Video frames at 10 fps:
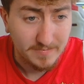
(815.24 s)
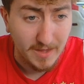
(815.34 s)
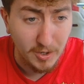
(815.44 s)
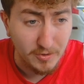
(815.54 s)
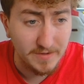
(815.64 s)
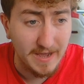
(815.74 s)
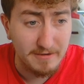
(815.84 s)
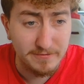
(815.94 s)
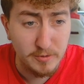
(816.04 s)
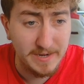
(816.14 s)
Look at
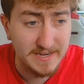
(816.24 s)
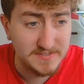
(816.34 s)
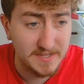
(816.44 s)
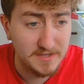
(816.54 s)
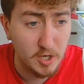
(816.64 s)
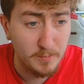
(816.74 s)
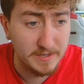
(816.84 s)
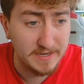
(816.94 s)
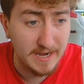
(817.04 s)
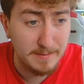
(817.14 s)
that. Fluminense in the
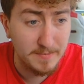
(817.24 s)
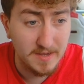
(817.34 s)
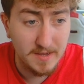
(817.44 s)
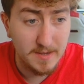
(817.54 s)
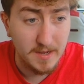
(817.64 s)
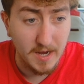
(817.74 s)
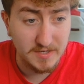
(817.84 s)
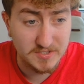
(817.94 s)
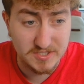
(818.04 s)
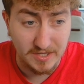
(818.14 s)
opening game,
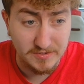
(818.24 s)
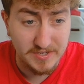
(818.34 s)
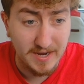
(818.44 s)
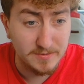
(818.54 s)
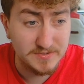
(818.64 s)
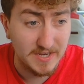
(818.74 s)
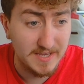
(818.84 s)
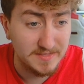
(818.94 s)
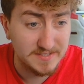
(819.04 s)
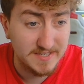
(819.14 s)
Sundowns
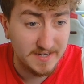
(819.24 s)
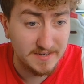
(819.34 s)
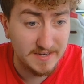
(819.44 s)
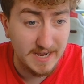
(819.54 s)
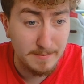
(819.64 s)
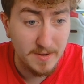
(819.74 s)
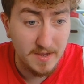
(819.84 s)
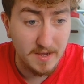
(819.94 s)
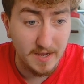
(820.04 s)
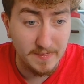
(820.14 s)
in the second game,
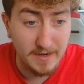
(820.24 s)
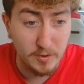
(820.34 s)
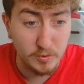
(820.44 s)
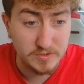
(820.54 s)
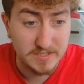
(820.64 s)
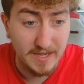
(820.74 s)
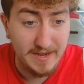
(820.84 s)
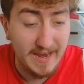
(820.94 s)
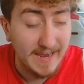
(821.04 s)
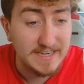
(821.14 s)
and then Uslan
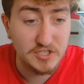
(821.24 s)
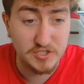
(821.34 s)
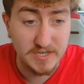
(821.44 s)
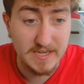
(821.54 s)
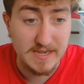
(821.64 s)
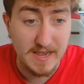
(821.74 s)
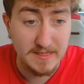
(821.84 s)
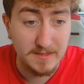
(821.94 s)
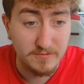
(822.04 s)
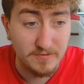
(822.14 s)
HD
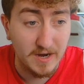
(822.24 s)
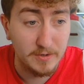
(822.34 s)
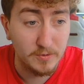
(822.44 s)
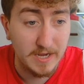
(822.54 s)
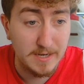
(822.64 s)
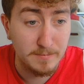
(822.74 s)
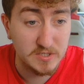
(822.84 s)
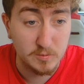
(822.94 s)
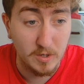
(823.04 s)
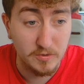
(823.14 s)
in the final game as well.